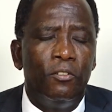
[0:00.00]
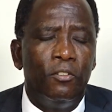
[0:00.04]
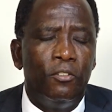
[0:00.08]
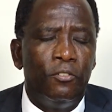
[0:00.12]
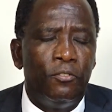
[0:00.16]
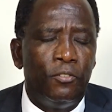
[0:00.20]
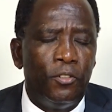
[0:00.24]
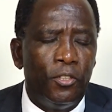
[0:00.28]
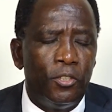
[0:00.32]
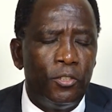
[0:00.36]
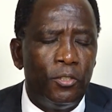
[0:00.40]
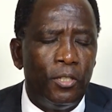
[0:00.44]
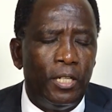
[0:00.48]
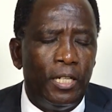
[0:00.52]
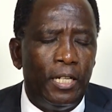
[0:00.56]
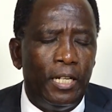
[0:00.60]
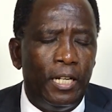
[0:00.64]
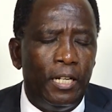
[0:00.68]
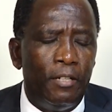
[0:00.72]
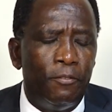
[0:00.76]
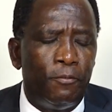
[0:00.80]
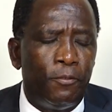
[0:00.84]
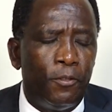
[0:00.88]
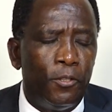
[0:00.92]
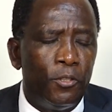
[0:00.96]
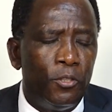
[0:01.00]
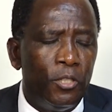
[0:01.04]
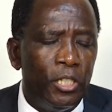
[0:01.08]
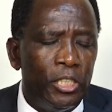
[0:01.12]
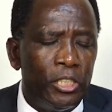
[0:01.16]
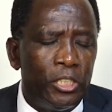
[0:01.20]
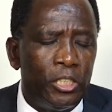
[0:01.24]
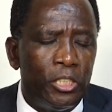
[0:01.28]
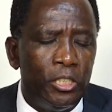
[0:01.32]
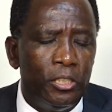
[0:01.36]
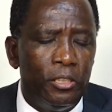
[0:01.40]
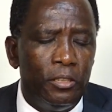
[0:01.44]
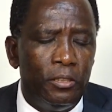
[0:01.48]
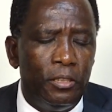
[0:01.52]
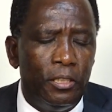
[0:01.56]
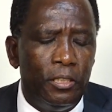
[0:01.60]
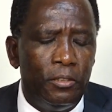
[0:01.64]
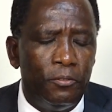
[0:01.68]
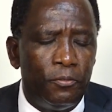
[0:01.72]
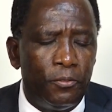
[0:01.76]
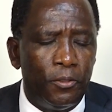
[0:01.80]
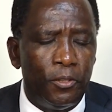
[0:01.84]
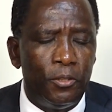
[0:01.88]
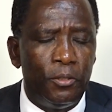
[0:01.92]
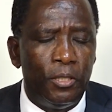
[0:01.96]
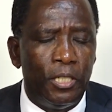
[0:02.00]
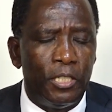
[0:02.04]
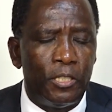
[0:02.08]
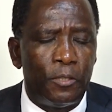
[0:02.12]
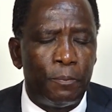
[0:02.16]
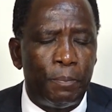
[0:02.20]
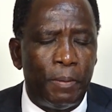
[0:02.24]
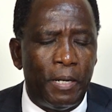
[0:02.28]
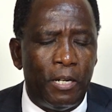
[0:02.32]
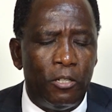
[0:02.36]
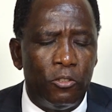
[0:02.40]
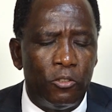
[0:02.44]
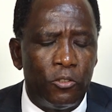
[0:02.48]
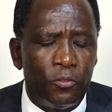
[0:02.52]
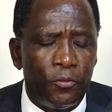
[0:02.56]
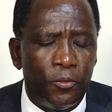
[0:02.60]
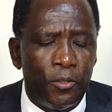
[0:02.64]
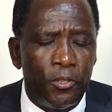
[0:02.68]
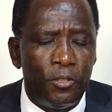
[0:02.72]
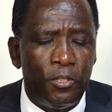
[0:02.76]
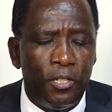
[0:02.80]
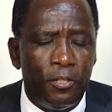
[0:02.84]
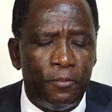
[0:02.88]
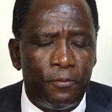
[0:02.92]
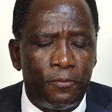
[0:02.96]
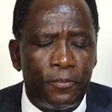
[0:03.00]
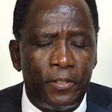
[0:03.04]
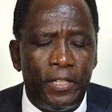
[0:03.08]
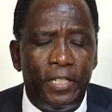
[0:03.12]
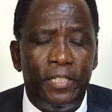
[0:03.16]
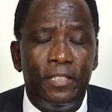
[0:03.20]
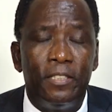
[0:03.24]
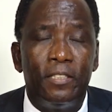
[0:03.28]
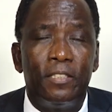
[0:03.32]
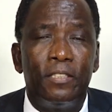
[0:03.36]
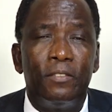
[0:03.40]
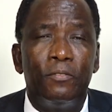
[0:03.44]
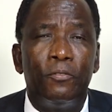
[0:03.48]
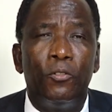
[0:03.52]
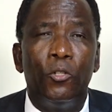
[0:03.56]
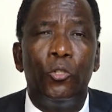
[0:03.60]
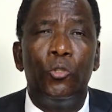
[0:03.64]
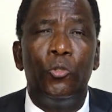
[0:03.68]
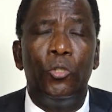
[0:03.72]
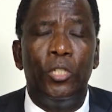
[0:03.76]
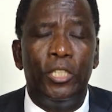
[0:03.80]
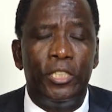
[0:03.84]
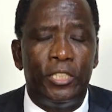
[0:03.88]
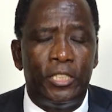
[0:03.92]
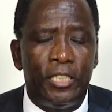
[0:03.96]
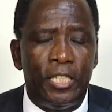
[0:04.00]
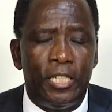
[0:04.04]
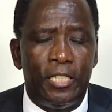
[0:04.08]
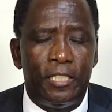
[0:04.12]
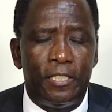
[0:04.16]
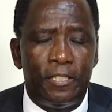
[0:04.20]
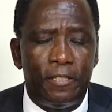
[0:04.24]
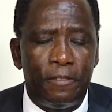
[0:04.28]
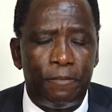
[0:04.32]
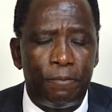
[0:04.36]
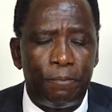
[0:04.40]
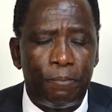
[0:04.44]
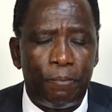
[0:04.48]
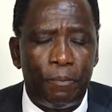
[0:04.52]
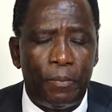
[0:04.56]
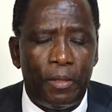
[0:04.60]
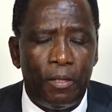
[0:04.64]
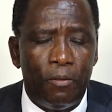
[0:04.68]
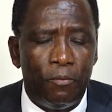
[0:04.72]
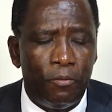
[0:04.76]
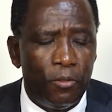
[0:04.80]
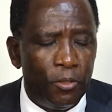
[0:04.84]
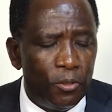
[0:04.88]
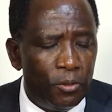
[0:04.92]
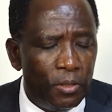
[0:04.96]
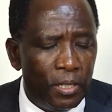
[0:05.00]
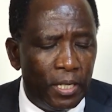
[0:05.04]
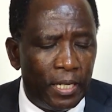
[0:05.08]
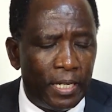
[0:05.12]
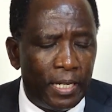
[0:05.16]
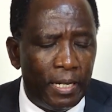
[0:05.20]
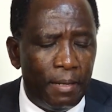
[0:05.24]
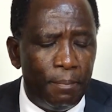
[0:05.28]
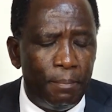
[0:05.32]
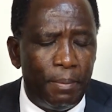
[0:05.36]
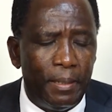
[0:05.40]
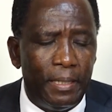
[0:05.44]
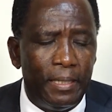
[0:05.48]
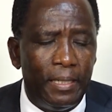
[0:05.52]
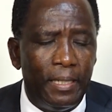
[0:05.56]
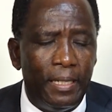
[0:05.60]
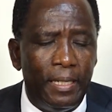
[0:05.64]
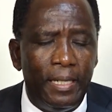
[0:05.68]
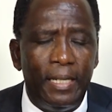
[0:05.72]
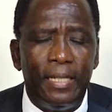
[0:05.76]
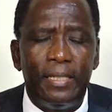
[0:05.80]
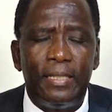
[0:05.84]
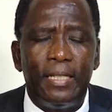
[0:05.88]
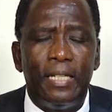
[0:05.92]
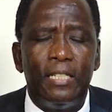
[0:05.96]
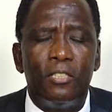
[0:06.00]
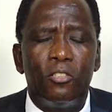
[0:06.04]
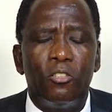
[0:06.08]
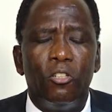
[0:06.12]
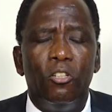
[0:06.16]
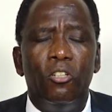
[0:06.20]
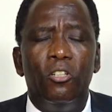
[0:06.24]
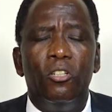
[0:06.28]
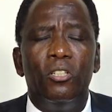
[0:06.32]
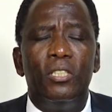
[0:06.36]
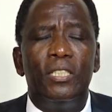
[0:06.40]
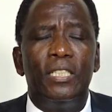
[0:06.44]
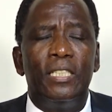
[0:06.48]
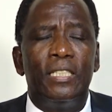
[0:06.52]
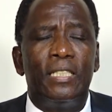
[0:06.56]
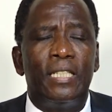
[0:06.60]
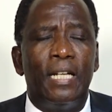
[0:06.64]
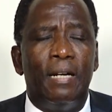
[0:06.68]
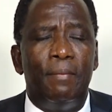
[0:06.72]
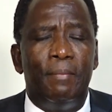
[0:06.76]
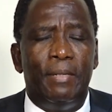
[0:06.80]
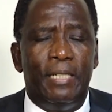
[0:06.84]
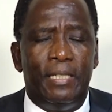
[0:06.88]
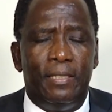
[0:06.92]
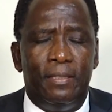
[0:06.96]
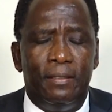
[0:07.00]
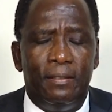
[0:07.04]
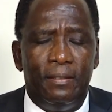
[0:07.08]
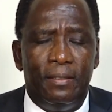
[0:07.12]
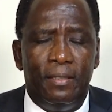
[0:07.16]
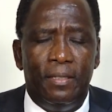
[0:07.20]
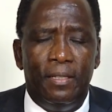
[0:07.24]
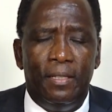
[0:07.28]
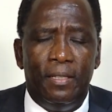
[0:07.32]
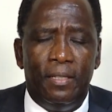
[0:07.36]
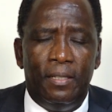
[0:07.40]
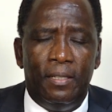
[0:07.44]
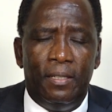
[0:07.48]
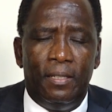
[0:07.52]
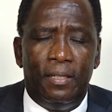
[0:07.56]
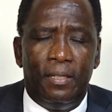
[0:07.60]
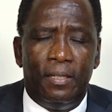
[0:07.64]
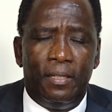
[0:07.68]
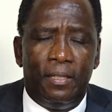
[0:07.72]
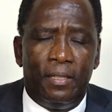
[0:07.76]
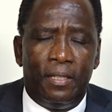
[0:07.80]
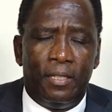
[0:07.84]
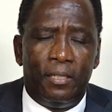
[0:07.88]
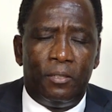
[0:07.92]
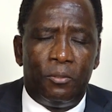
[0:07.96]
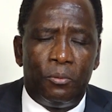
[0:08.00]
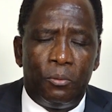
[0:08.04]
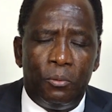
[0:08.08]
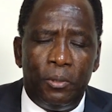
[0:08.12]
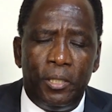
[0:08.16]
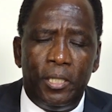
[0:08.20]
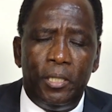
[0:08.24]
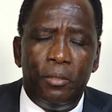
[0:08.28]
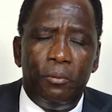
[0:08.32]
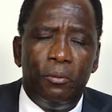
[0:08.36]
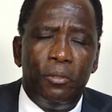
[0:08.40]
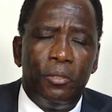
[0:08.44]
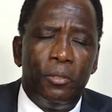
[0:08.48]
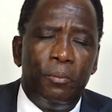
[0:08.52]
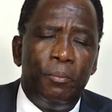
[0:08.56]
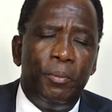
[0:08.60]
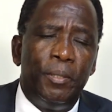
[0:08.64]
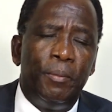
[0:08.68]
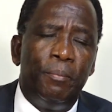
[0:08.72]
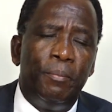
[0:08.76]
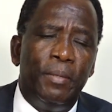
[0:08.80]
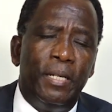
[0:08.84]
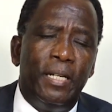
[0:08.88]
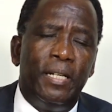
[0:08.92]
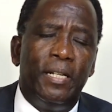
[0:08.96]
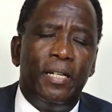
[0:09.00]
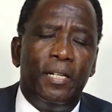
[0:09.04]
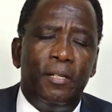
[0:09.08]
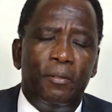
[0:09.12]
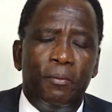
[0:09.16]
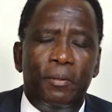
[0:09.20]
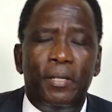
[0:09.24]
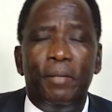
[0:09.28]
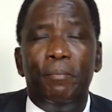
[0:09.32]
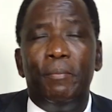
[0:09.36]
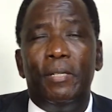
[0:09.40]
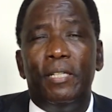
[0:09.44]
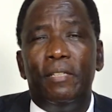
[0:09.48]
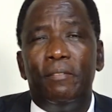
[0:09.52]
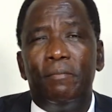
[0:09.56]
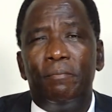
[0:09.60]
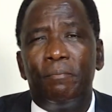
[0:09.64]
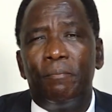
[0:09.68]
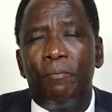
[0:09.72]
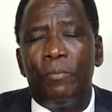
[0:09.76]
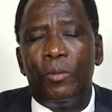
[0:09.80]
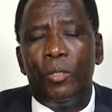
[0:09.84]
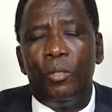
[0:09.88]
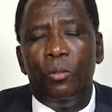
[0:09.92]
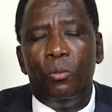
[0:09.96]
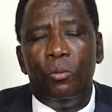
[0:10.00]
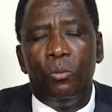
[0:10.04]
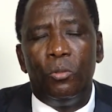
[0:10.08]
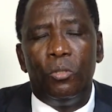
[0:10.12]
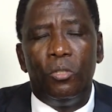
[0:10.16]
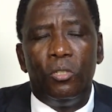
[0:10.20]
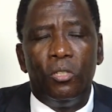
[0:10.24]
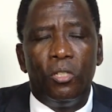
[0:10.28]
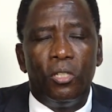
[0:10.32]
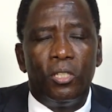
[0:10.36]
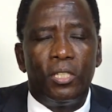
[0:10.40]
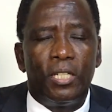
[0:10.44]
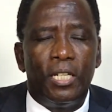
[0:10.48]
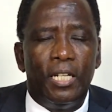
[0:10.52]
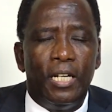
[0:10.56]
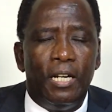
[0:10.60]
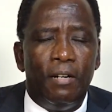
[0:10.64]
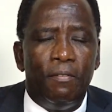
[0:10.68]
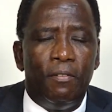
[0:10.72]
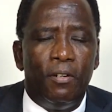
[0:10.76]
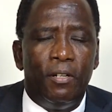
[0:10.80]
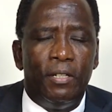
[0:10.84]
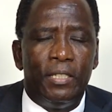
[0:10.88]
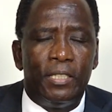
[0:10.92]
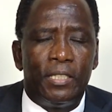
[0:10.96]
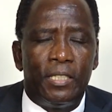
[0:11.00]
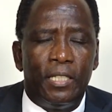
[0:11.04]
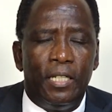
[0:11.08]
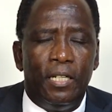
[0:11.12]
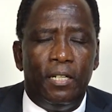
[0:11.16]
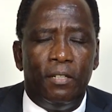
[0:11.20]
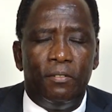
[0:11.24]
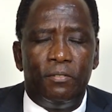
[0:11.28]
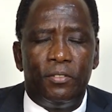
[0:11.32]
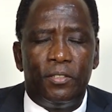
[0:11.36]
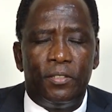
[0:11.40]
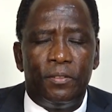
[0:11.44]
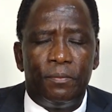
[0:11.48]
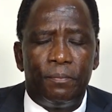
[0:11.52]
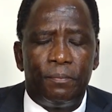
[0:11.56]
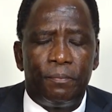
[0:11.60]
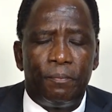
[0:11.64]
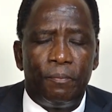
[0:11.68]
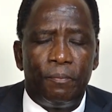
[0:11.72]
for your life, for your children, for your spouse, for your friends, for your church, for your company? Let us all determine that we will be men and women who do not love ourselves,